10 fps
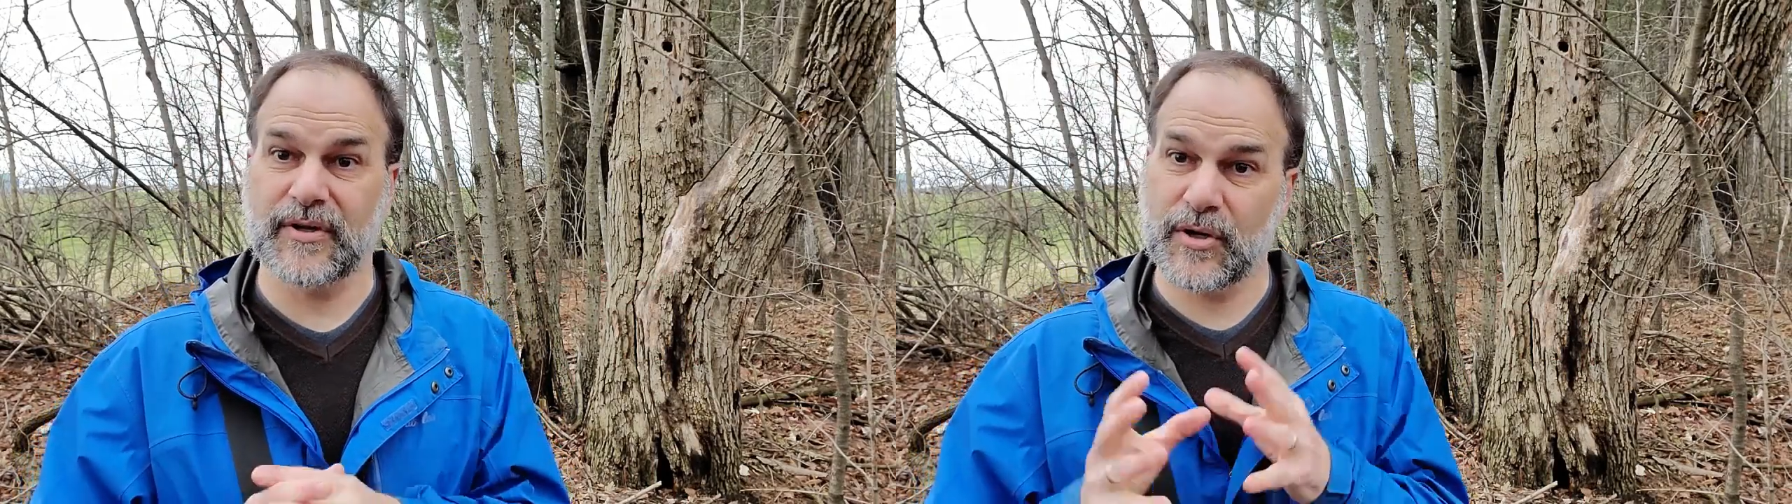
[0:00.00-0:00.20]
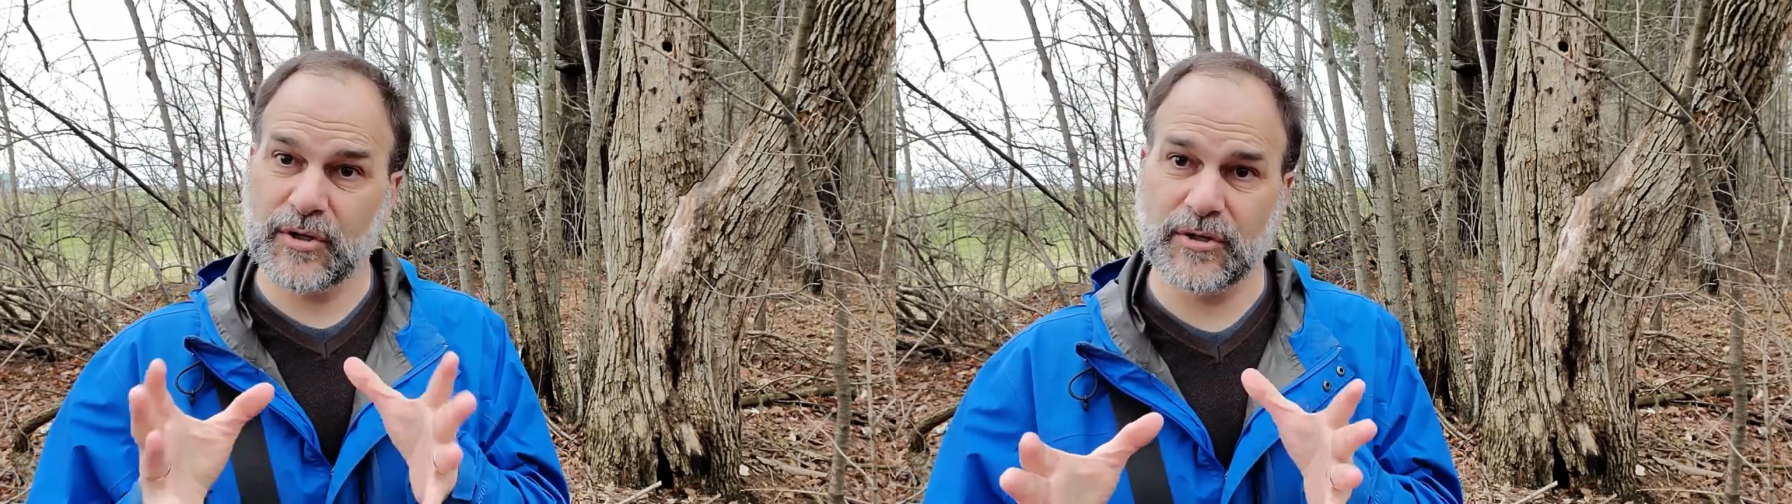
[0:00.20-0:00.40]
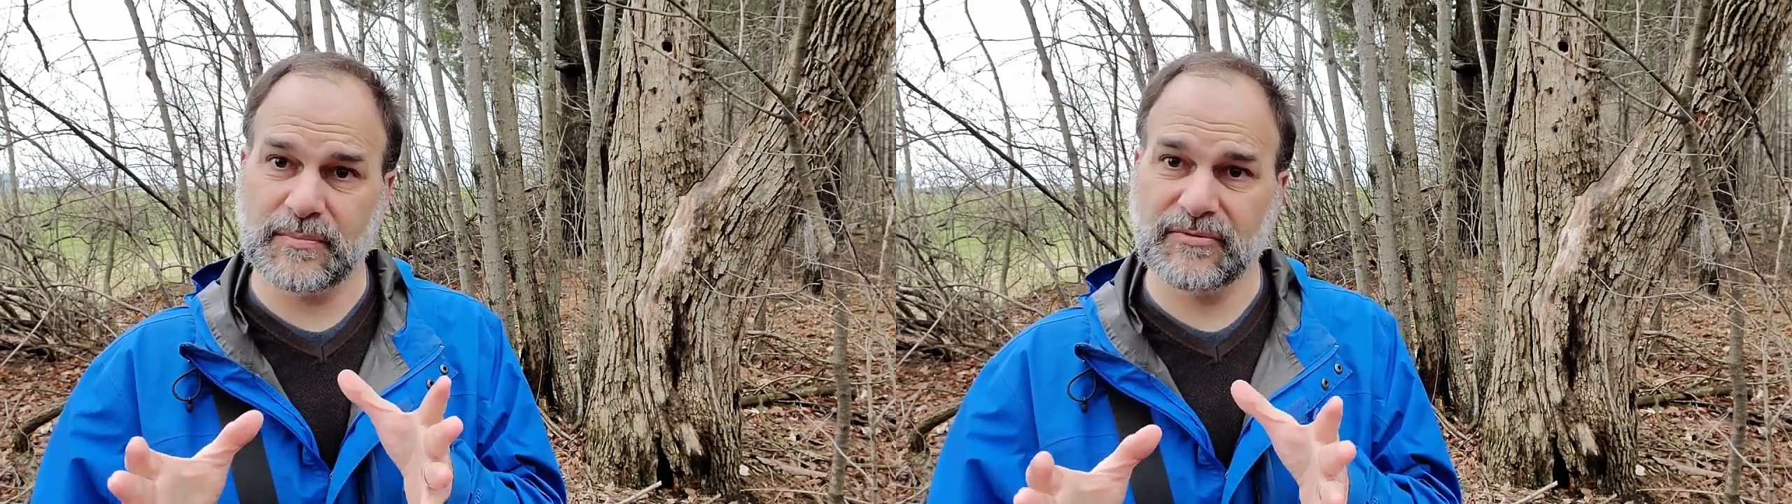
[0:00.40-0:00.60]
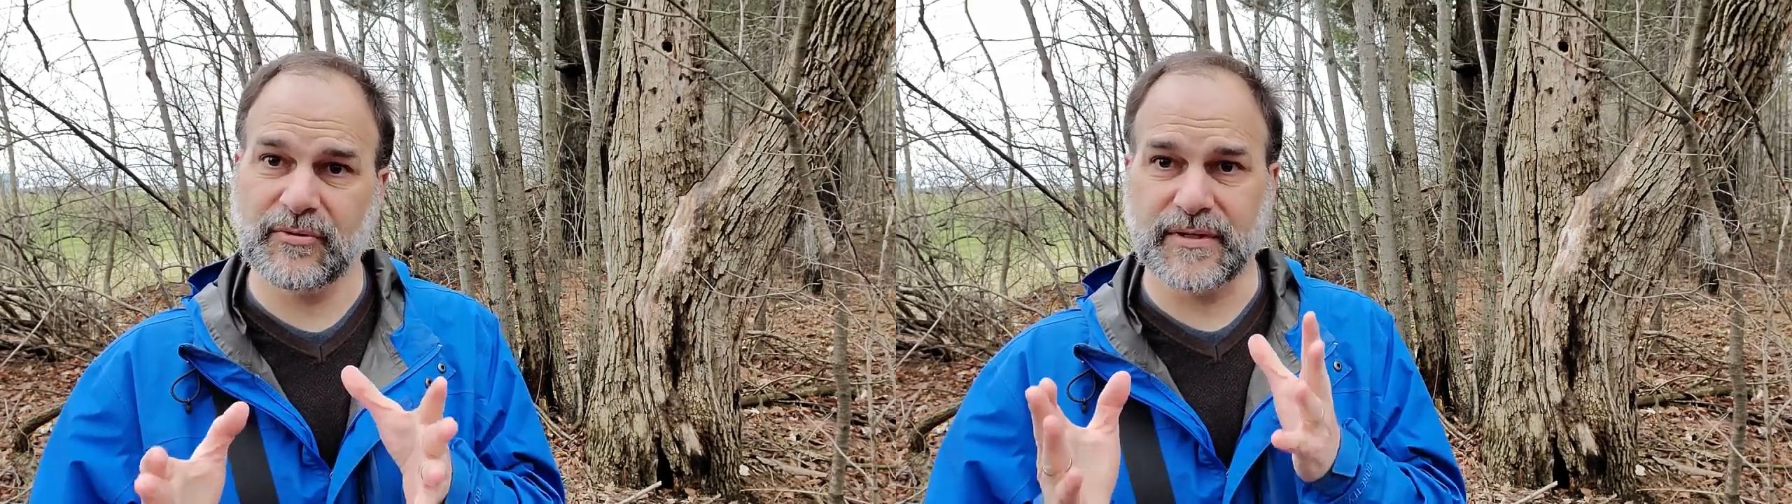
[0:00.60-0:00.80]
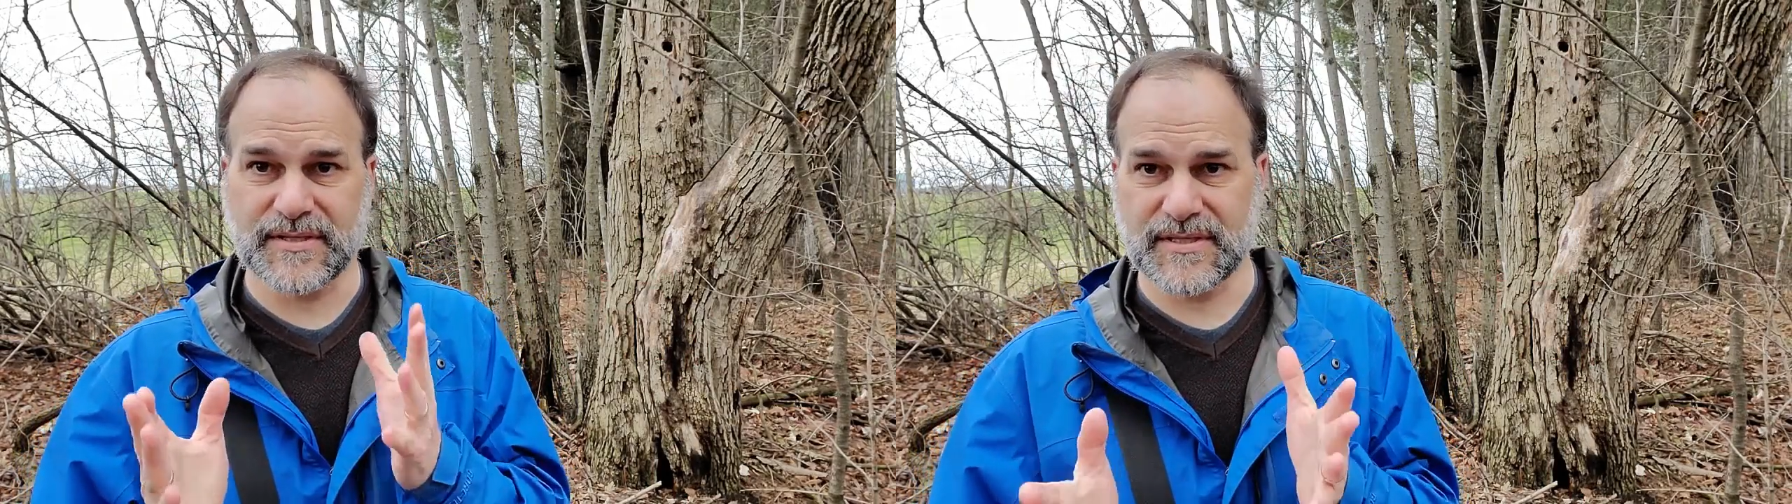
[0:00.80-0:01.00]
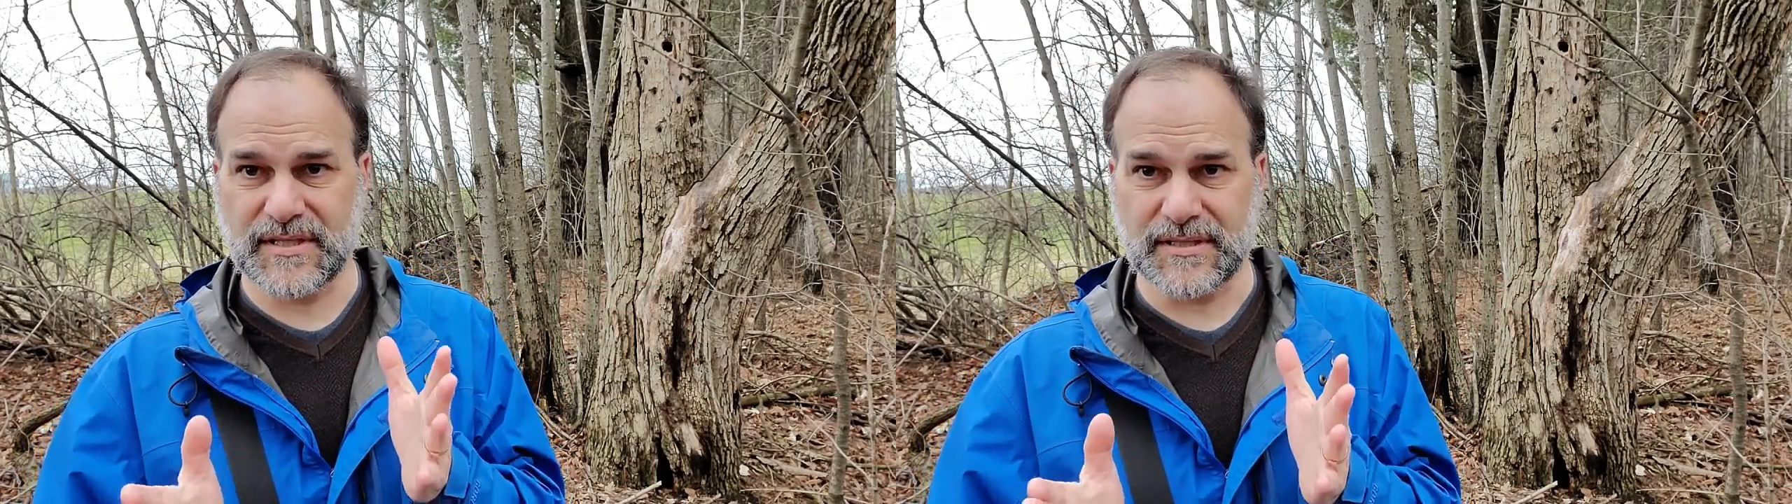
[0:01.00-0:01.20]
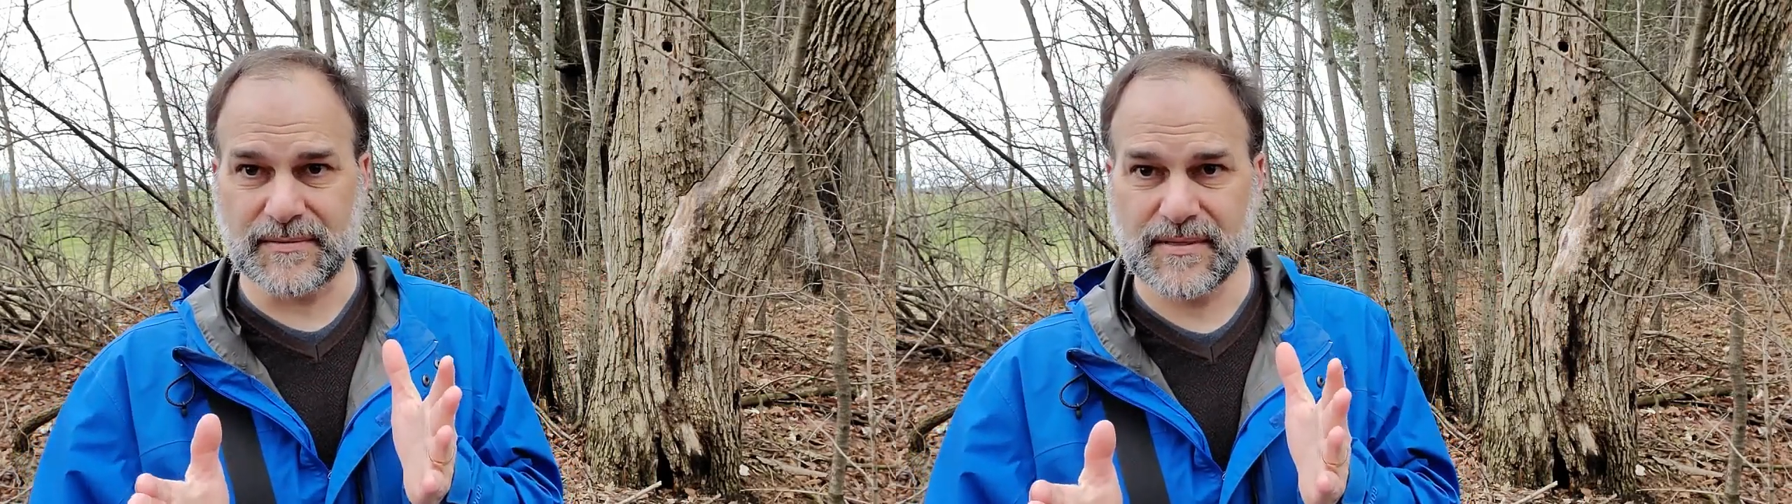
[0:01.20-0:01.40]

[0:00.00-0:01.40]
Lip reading: heard before it's seen.